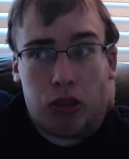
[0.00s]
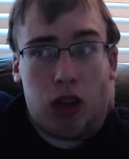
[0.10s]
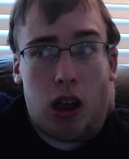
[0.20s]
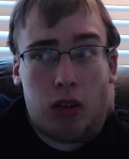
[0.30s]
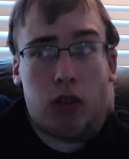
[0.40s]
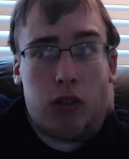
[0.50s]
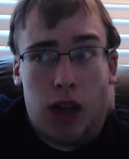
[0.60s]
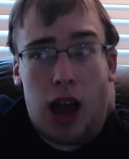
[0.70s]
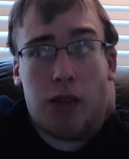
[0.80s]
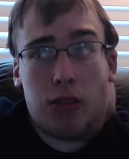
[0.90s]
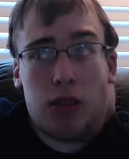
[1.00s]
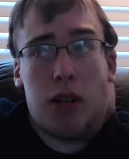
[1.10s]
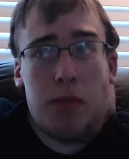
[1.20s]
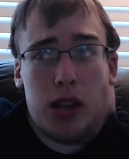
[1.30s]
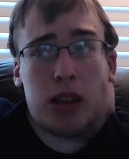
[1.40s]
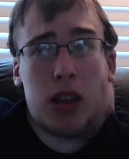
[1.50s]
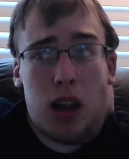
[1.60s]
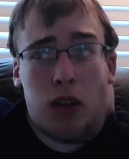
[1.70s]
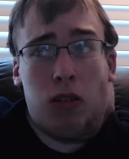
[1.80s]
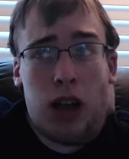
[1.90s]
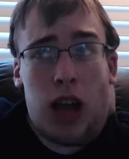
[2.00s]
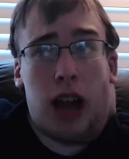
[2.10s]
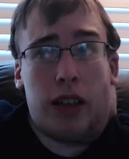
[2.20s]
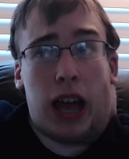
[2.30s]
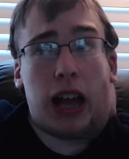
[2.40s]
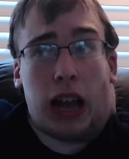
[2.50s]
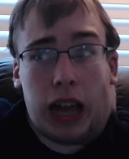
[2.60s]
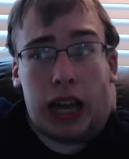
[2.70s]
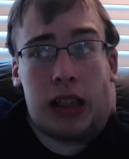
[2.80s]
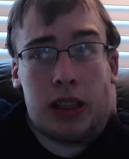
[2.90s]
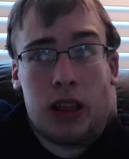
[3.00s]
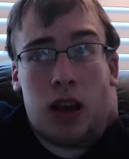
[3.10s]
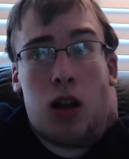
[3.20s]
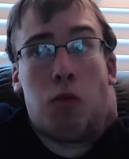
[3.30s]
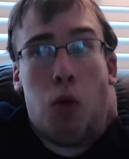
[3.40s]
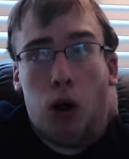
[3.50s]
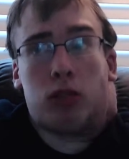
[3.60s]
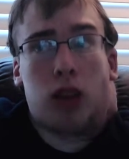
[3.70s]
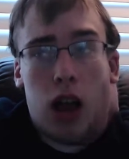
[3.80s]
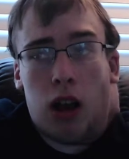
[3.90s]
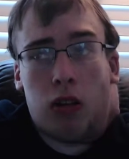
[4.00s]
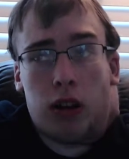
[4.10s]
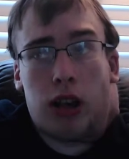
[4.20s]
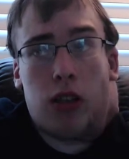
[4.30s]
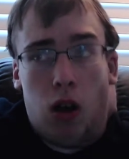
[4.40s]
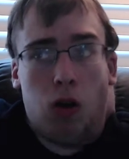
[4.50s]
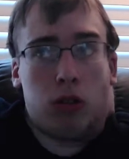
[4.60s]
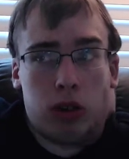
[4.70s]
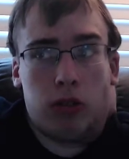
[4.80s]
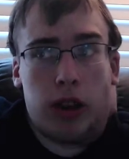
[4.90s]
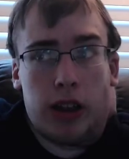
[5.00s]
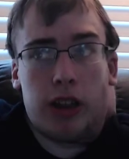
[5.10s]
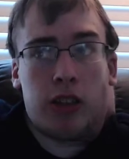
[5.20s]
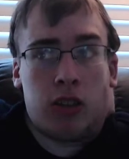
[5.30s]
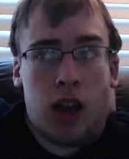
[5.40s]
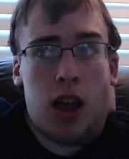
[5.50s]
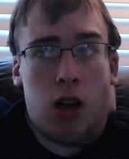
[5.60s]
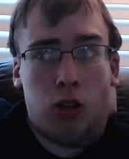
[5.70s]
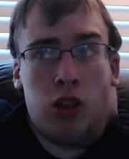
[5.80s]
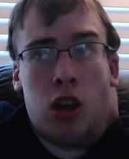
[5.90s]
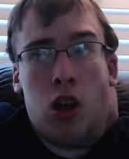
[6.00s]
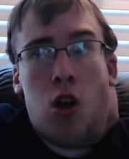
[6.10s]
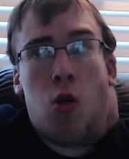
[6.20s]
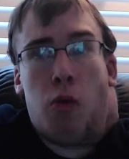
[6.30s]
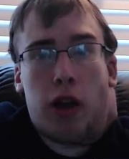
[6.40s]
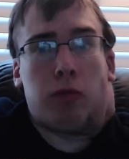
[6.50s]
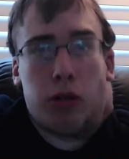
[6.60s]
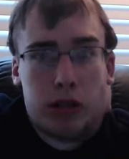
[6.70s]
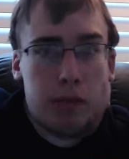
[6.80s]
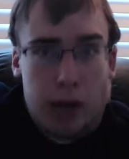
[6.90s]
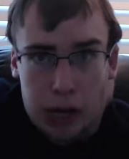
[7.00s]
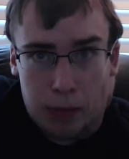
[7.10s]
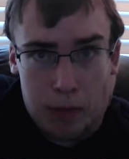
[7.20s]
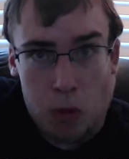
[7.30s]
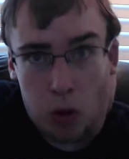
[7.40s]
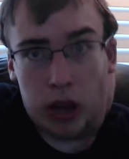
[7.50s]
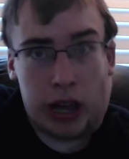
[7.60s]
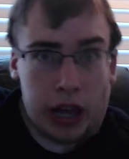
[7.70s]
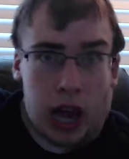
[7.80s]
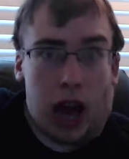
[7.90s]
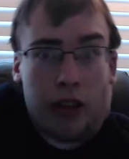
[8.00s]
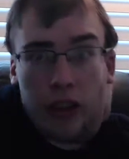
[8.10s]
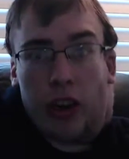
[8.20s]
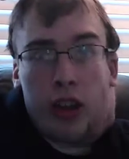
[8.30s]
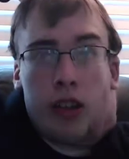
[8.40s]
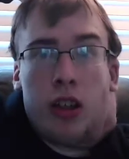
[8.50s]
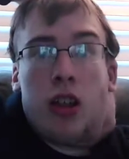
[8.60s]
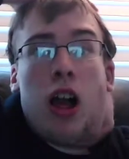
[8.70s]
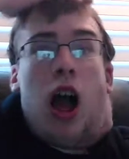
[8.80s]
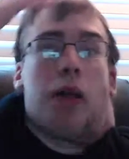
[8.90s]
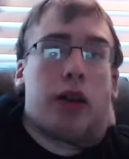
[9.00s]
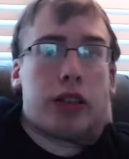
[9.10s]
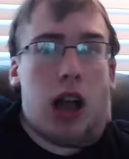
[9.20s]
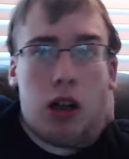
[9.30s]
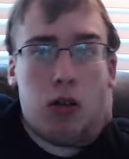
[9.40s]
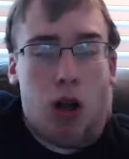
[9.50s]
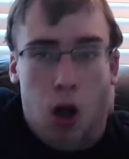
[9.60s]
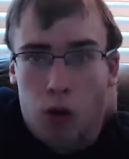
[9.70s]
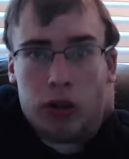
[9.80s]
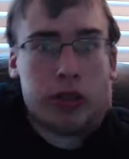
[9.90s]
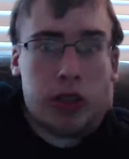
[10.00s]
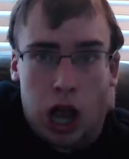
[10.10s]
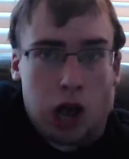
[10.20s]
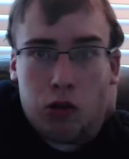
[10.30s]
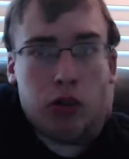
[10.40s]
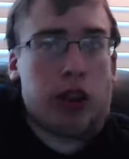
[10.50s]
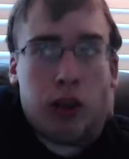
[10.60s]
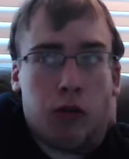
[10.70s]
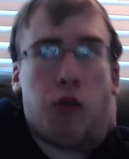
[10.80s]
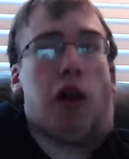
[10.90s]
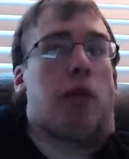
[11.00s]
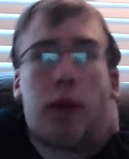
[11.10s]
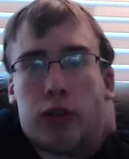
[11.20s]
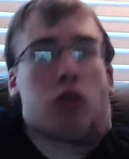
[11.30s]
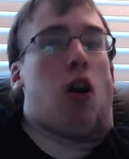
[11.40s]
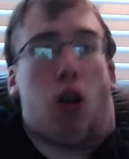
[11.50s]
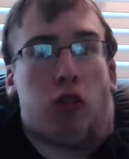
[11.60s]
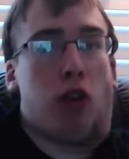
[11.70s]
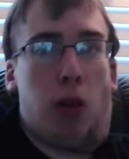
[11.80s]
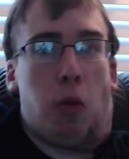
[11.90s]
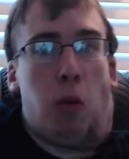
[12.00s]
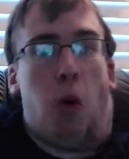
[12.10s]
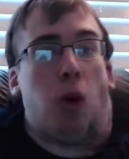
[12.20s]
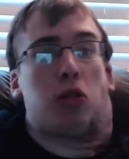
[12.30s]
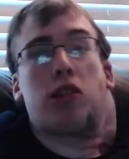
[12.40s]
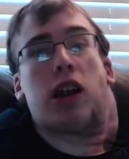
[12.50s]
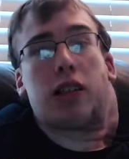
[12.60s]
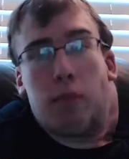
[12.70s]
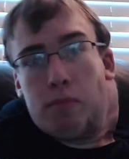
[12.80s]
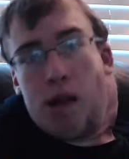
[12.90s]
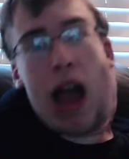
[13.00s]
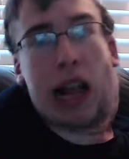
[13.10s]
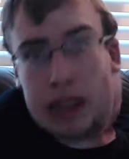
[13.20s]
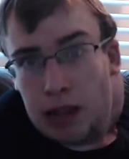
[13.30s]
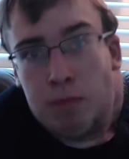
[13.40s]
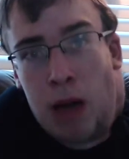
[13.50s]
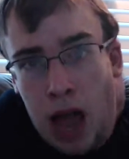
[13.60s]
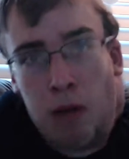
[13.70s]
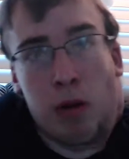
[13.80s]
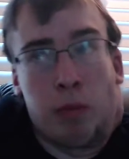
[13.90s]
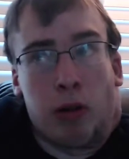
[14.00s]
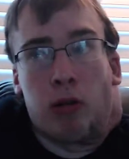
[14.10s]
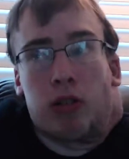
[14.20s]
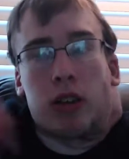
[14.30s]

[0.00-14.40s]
of chakra you have. So that means Sakura has at least more chakra than Naruto did as a child, which was debatably more than Kakashi. I mean, Sakura, or, Sakura is incredibly strong during the war. She gets a massive power boost.